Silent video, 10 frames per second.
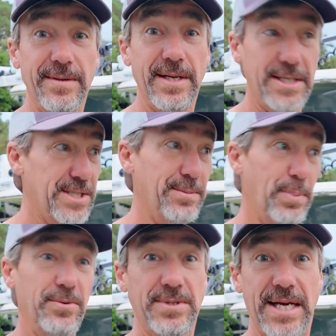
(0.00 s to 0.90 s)
unless the
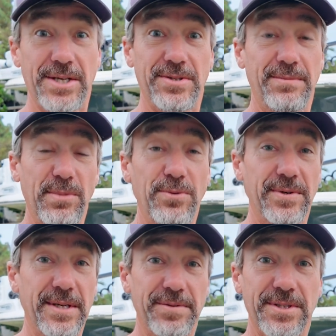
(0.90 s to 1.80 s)
boat's actually
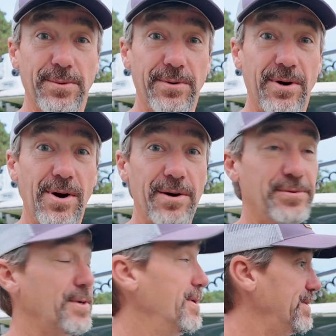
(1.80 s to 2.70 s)
moving if it's on or off.